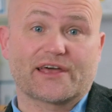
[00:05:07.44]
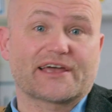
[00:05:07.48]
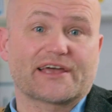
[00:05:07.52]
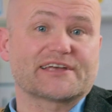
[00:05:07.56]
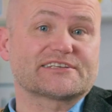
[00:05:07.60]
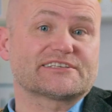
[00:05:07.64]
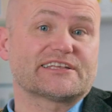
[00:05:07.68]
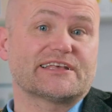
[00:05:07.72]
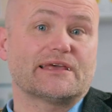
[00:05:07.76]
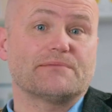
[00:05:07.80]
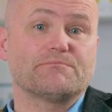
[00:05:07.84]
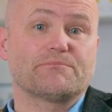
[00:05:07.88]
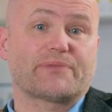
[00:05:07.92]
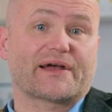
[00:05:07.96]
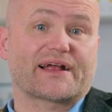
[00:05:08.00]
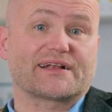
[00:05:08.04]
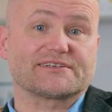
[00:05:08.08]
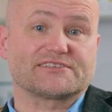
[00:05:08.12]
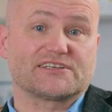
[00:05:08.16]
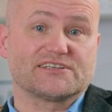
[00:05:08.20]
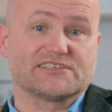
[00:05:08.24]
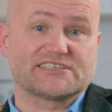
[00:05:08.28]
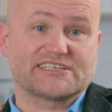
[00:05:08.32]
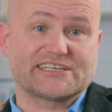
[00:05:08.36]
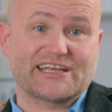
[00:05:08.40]
as the
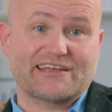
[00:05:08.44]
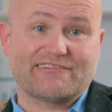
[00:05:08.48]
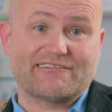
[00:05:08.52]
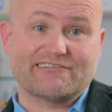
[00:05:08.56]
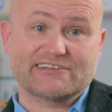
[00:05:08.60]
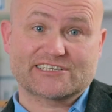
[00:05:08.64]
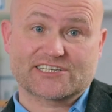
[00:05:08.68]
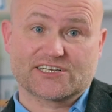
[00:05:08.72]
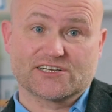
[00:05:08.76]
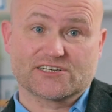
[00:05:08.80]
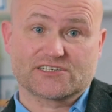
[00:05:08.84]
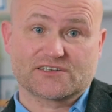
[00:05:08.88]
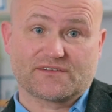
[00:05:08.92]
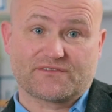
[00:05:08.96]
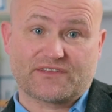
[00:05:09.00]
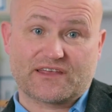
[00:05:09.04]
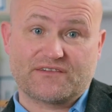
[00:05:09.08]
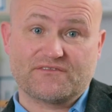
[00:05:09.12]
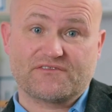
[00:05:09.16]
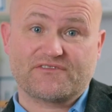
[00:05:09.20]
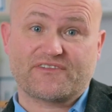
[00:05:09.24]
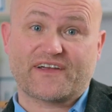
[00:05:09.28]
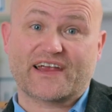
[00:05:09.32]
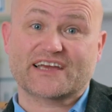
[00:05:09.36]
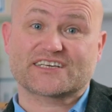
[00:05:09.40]
impact and seriousness of the
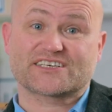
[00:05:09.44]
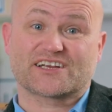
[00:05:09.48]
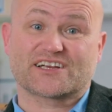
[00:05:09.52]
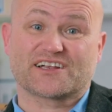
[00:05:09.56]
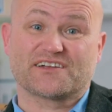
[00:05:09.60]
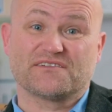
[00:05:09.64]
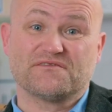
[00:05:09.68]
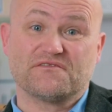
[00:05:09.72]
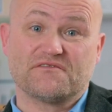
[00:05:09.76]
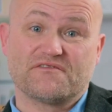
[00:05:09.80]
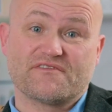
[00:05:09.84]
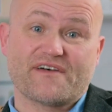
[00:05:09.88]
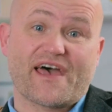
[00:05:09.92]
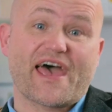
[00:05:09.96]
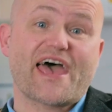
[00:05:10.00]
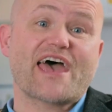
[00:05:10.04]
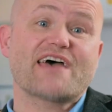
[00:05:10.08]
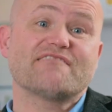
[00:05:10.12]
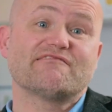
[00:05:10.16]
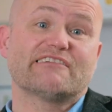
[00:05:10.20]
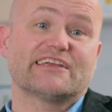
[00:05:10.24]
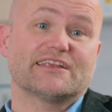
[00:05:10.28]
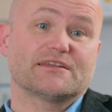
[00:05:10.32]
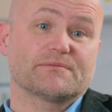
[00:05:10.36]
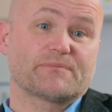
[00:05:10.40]
infection can
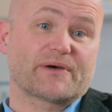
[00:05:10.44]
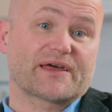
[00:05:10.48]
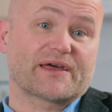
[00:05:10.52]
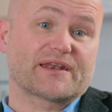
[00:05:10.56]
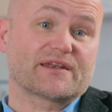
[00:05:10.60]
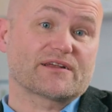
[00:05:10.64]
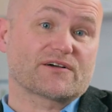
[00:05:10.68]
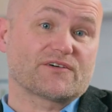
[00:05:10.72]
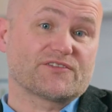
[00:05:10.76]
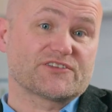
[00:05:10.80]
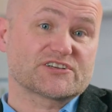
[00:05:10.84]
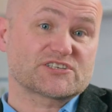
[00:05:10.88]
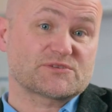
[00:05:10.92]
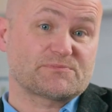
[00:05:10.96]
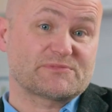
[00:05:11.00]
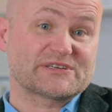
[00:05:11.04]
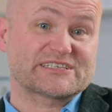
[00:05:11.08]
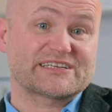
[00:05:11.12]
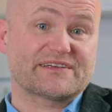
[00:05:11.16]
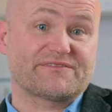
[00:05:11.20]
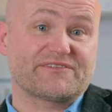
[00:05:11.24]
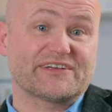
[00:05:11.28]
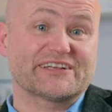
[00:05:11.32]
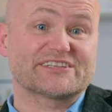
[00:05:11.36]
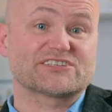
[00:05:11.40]
vary depending on the
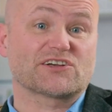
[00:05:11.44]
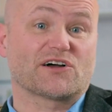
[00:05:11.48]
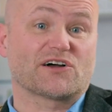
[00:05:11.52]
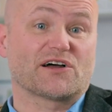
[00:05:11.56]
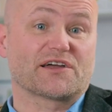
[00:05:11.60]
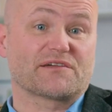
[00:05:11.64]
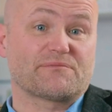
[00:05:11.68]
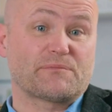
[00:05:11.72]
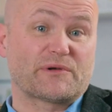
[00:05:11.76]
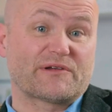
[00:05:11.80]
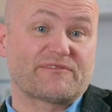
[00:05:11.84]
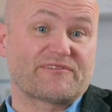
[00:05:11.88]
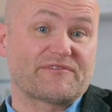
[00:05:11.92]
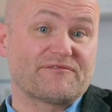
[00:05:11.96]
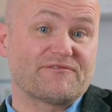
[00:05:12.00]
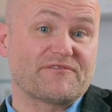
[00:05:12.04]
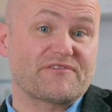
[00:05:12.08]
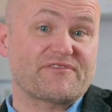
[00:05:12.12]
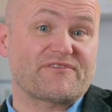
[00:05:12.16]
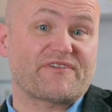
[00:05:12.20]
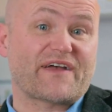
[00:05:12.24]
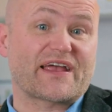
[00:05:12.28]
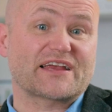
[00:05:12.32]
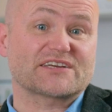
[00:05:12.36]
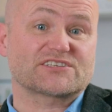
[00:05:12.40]
specific type of
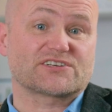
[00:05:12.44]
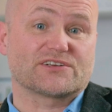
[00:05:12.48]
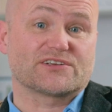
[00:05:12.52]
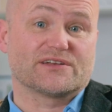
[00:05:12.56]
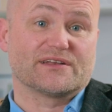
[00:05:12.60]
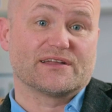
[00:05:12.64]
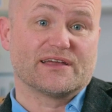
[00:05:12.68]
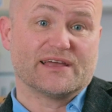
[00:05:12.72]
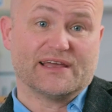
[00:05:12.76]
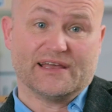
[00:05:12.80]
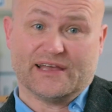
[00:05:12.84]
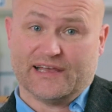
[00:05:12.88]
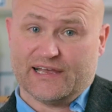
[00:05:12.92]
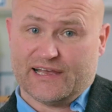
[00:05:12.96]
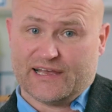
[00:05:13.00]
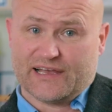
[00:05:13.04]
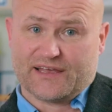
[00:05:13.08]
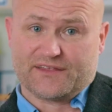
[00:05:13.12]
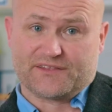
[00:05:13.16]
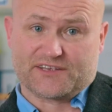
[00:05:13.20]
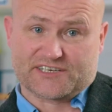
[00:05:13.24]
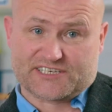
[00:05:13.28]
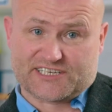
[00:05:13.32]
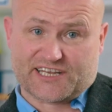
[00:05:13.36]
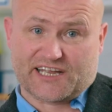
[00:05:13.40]
infection,
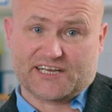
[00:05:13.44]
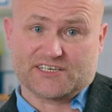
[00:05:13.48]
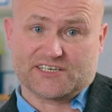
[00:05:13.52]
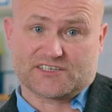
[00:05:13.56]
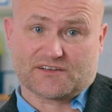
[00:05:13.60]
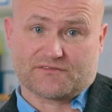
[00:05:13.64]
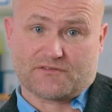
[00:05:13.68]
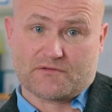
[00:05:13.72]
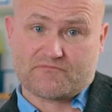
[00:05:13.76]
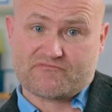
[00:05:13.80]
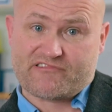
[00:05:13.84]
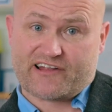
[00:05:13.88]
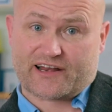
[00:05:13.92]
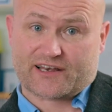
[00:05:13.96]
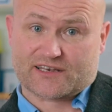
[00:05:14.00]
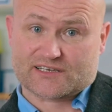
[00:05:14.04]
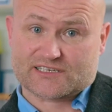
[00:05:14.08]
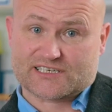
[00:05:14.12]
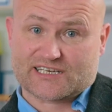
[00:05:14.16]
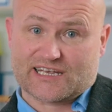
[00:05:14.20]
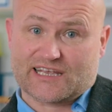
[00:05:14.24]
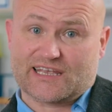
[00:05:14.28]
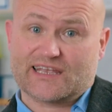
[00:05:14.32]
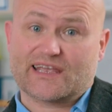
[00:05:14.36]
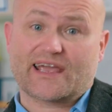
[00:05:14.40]
the stage of the
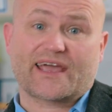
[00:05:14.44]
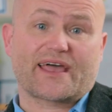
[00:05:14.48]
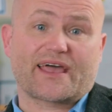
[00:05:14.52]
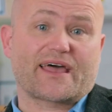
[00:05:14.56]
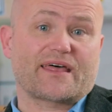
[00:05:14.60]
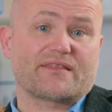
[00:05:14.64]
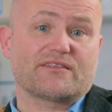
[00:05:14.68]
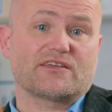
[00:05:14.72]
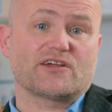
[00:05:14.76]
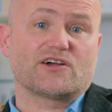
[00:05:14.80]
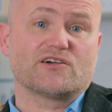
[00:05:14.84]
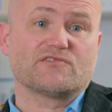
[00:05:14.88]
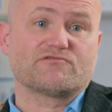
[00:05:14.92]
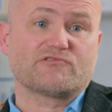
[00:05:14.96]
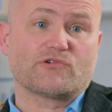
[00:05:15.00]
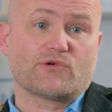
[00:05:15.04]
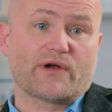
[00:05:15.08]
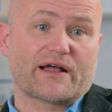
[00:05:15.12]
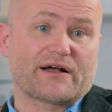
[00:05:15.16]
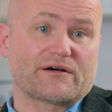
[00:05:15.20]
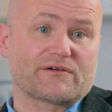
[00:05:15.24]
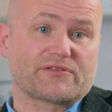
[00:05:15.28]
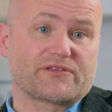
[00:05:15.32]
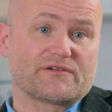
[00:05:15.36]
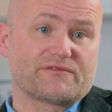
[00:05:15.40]
pregnancy, and the overall
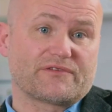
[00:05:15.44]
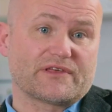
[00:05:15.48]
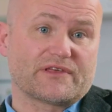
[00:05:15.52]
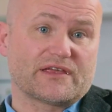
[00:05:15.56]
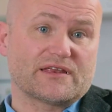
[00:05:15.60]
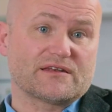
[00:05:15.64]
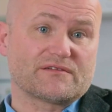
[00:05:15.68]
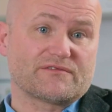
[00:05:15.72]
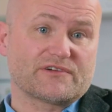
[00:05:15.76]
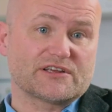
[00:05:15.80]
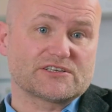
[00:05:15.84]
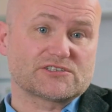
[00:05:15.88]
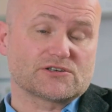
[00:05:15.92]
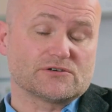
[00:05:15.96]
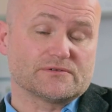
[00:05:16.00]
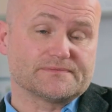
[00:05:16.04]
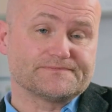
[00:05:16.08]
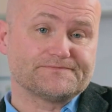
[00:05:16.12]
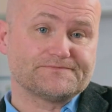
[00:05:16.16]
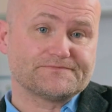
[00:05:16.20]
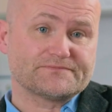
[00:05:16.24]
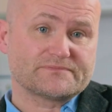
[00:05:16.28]
health of the individual.